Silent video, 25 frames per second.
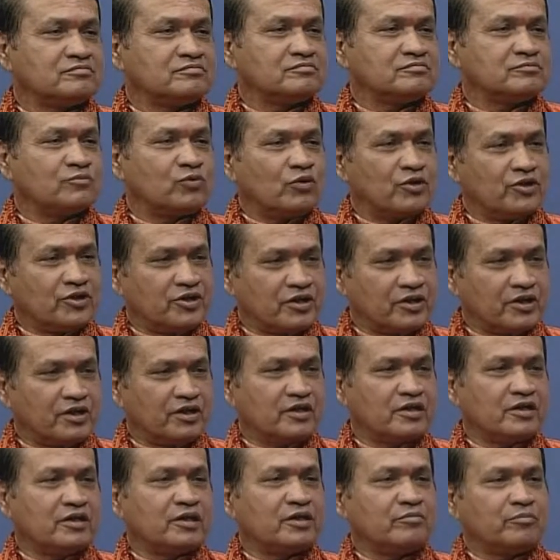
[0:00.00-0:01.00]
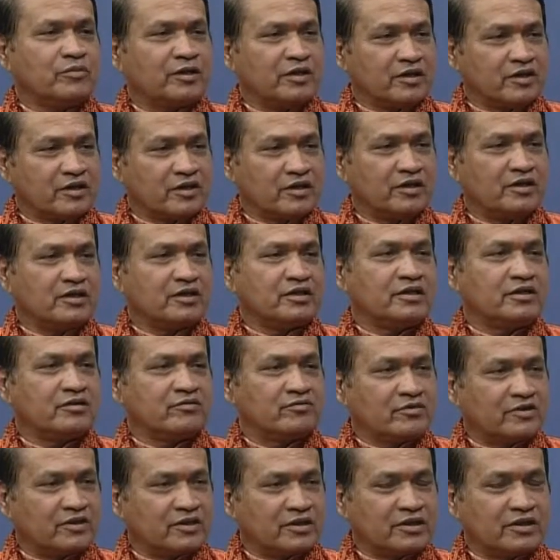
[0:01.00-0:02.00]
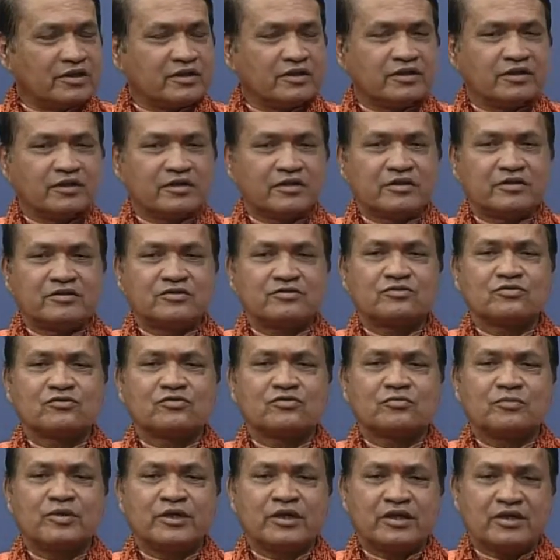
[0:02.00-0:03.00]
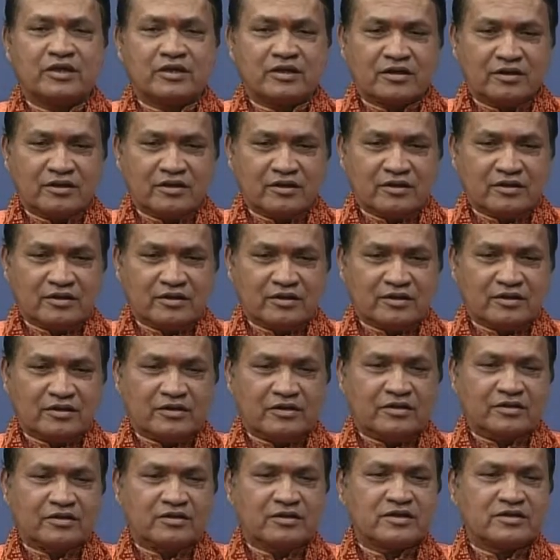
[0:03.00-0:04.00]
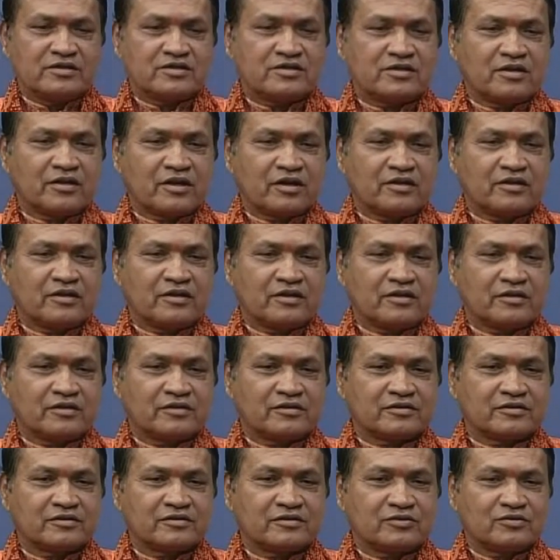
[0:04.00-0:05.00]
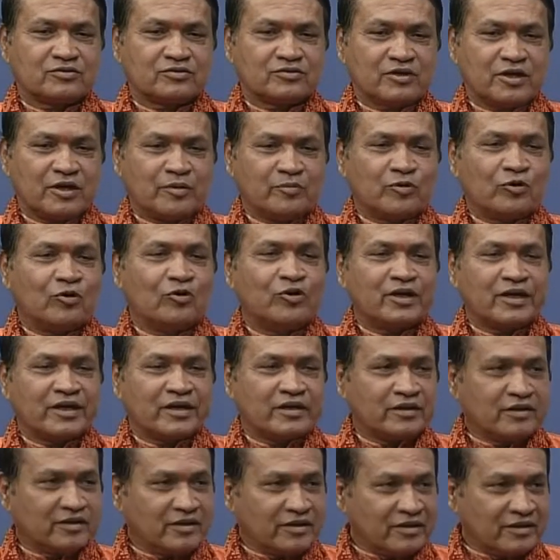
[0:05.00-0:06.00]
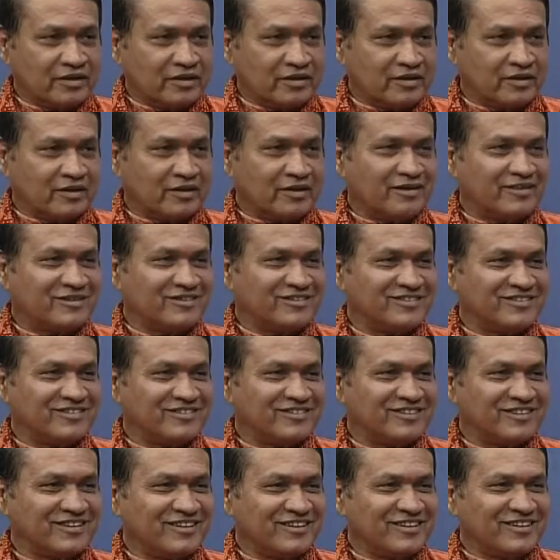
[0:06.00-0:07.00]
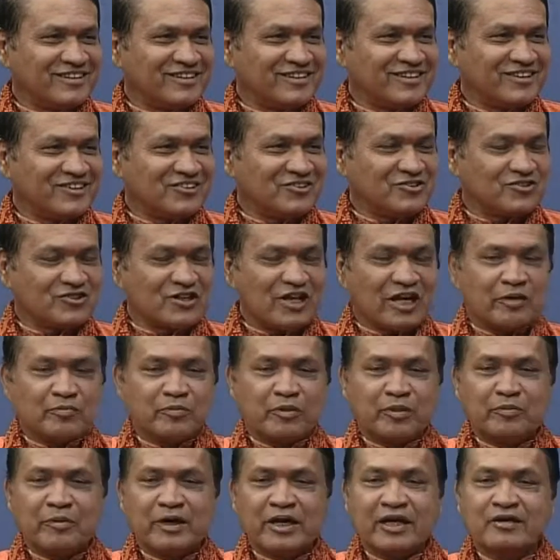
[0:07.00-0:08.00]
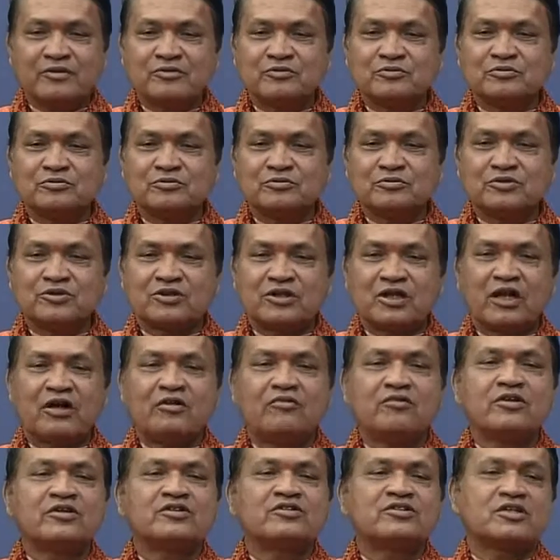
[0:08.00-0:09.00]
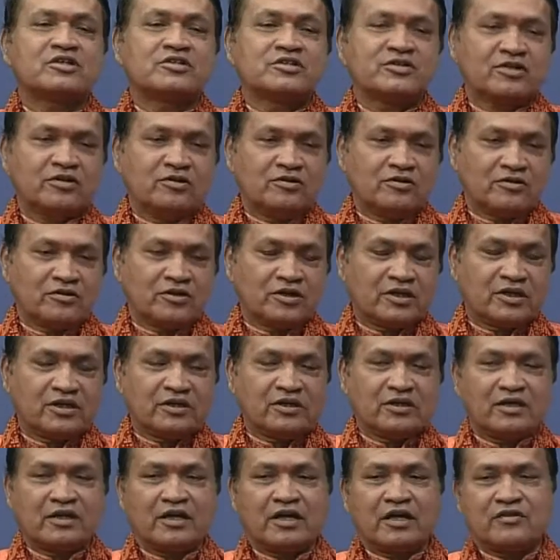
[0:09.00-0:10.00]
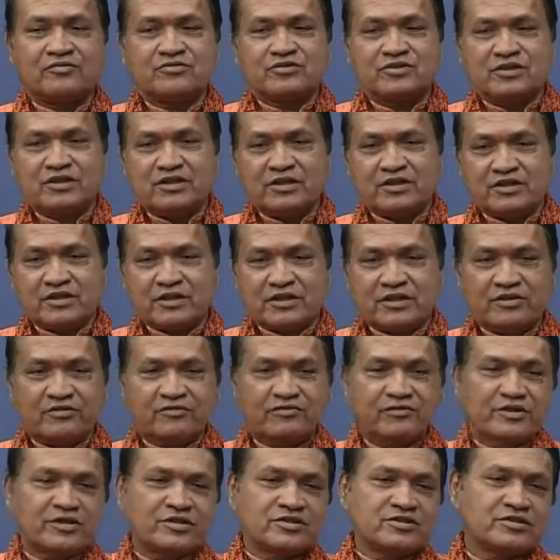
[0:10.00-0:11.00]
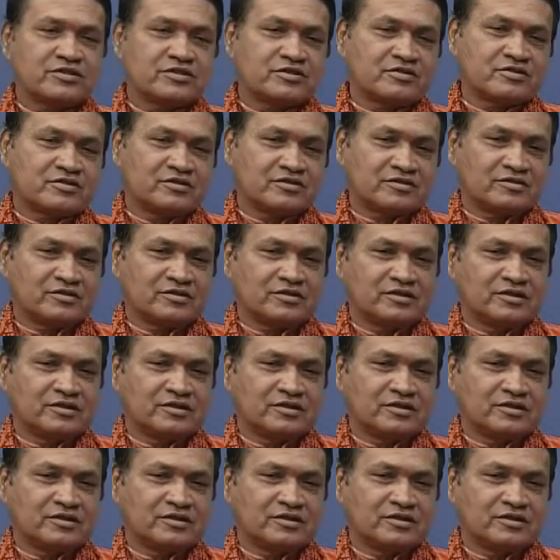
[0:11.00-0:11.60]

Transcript: politically, mentally, everything, and so many things are there. So I am not entering in that. Because I am a man who travels such a lot, and I have seen the differences,